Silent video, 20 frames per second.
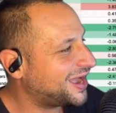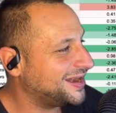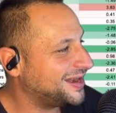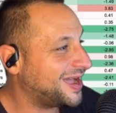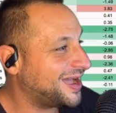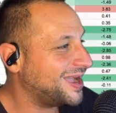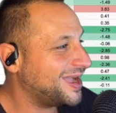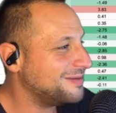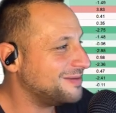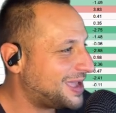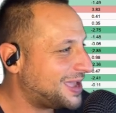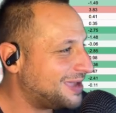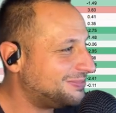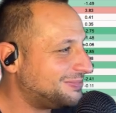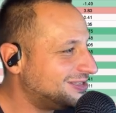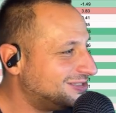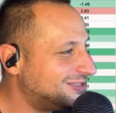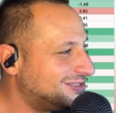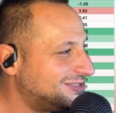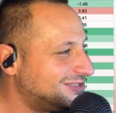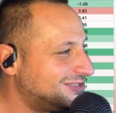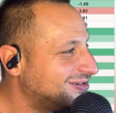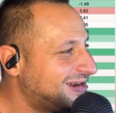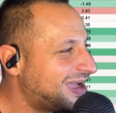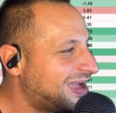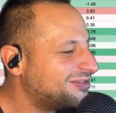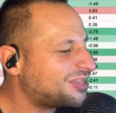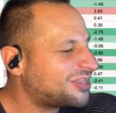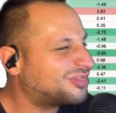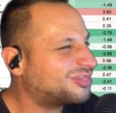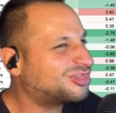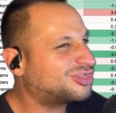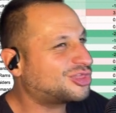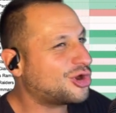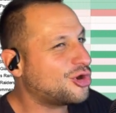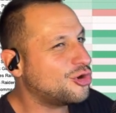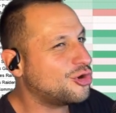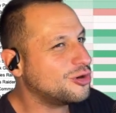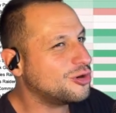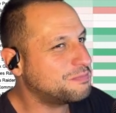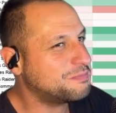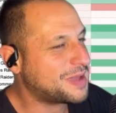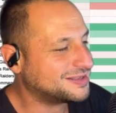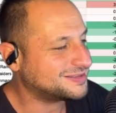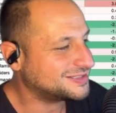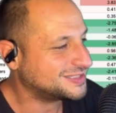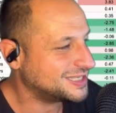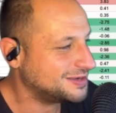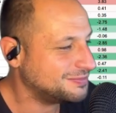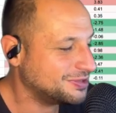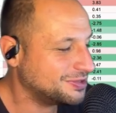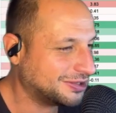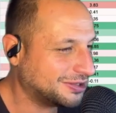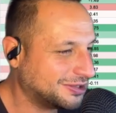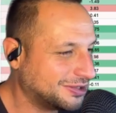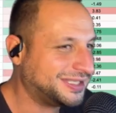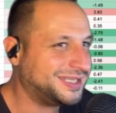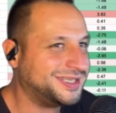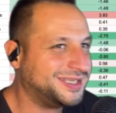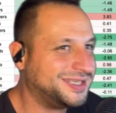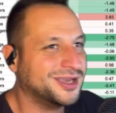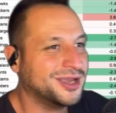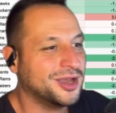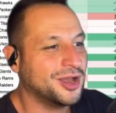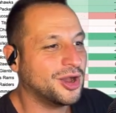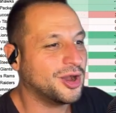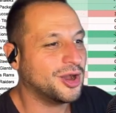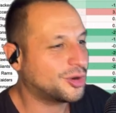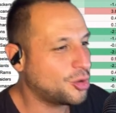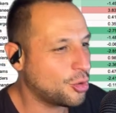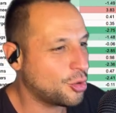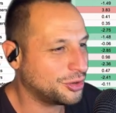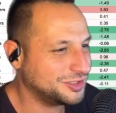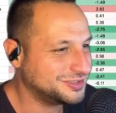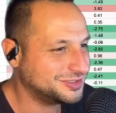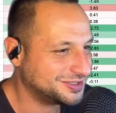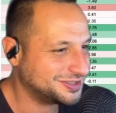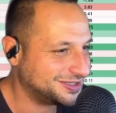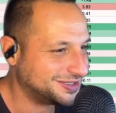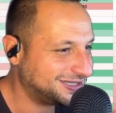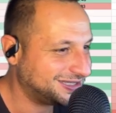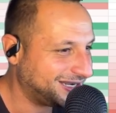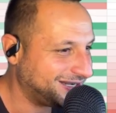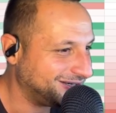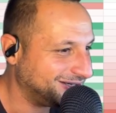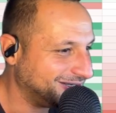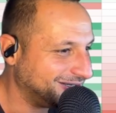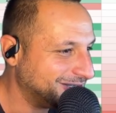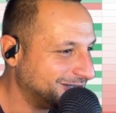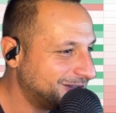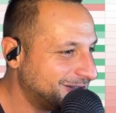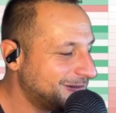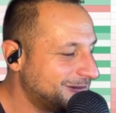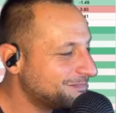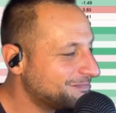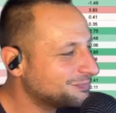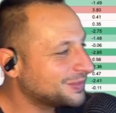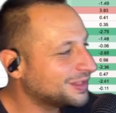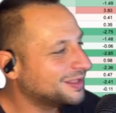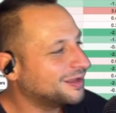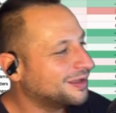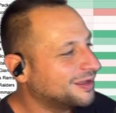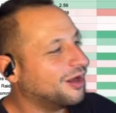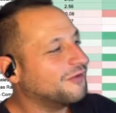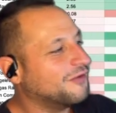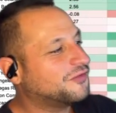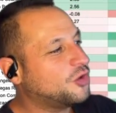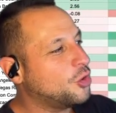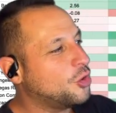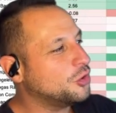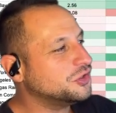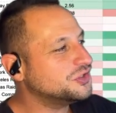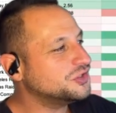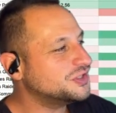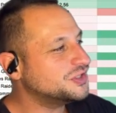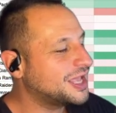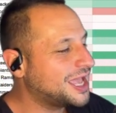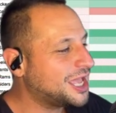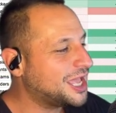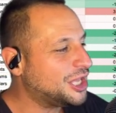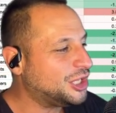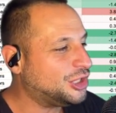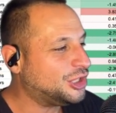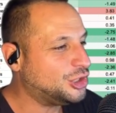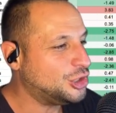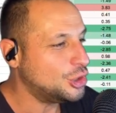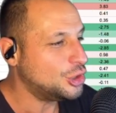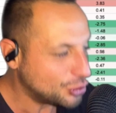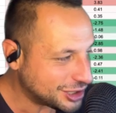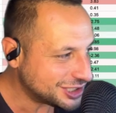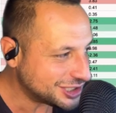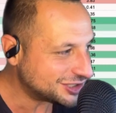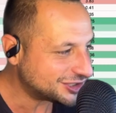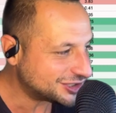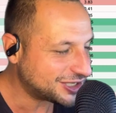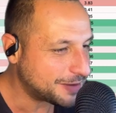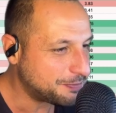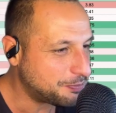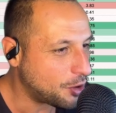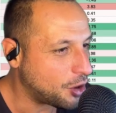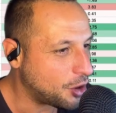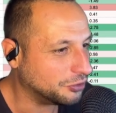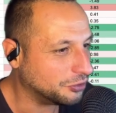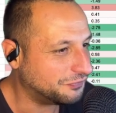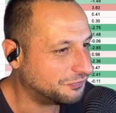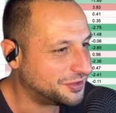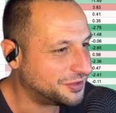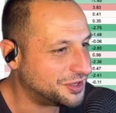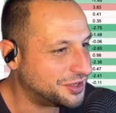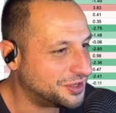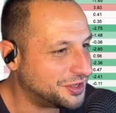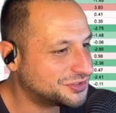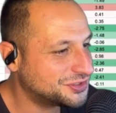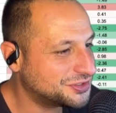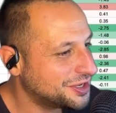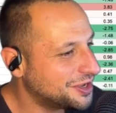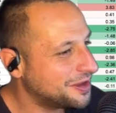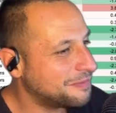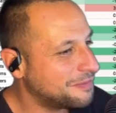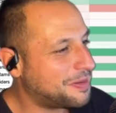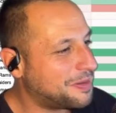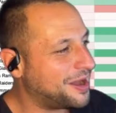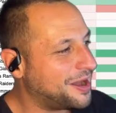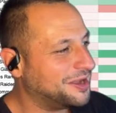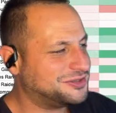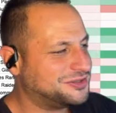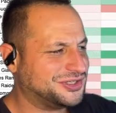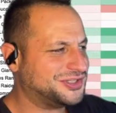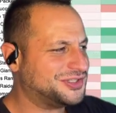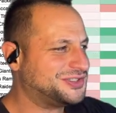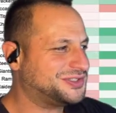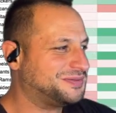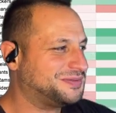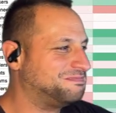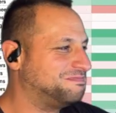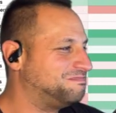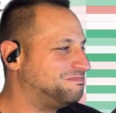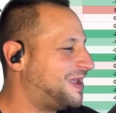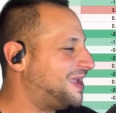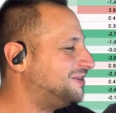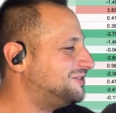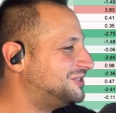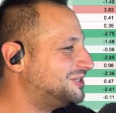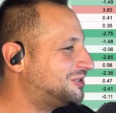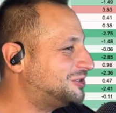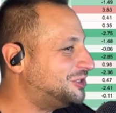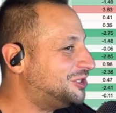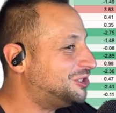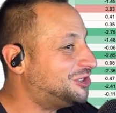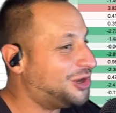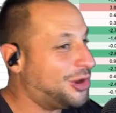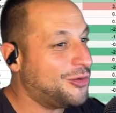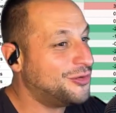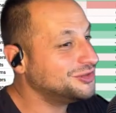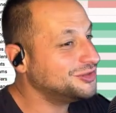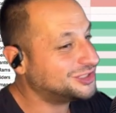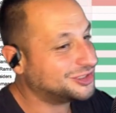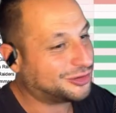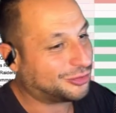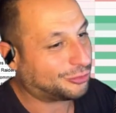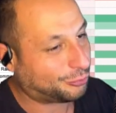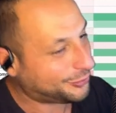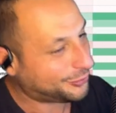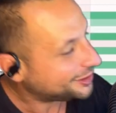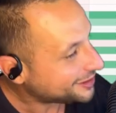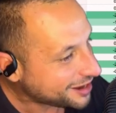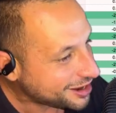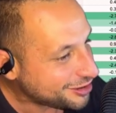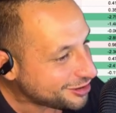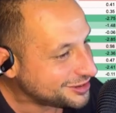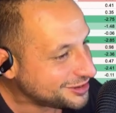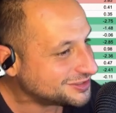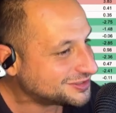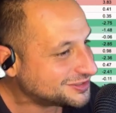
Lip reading: Jets are flying high, baby. Jets are now the 3rd best team in the league, according to the data. Of course, you can skip all of this by just basically going to